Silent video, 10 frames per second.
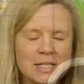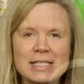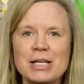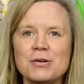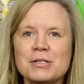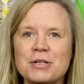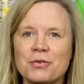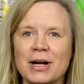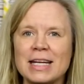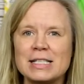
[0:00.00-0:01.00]
just used
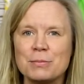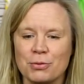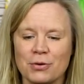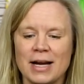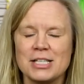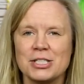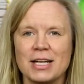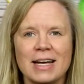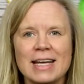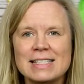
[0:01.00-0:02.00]
for
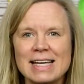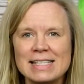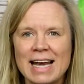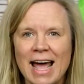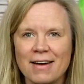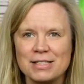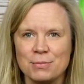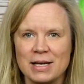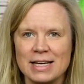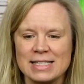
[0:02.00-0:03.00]
inspiration. It doesn't have
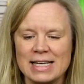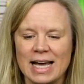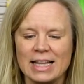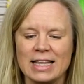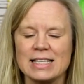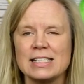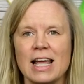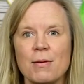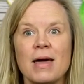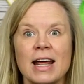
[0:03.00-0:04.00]
to be exactly the
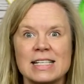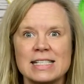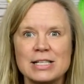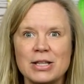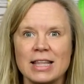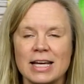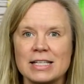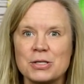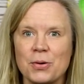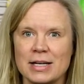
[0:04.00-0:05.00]
same and I still think
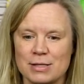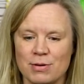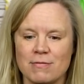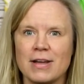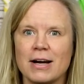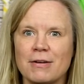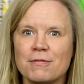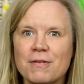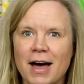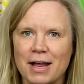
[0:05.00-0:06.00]
it's going to be very
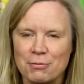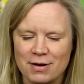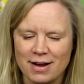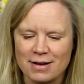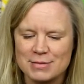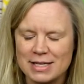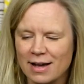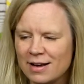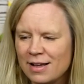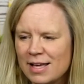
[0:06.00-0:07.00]
fun when I am
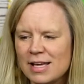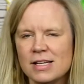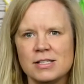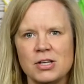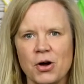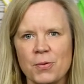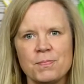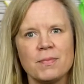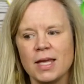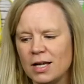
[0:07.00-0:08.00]
done. So
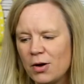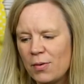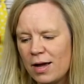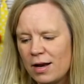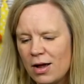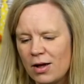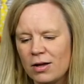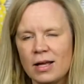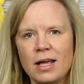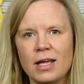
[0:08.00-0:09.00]
you know what?
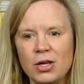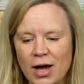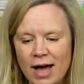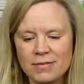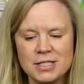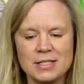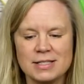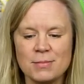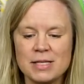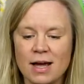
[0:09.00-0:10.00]
You have to
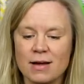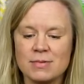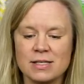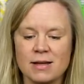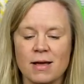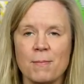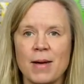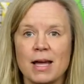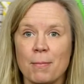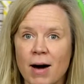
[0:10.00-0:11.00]
sometimes
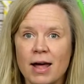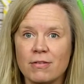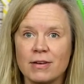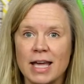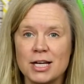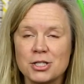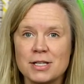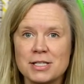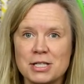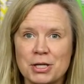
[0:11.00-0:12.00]
make
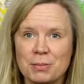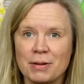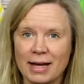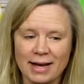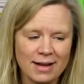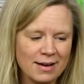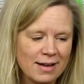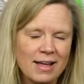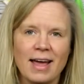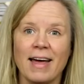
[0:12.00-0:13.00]
modifications to your plan,
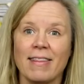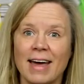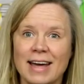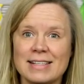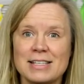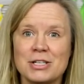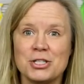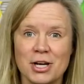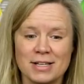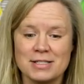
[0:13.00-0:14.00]
and that's
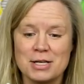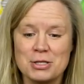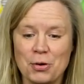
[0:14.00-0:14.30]
just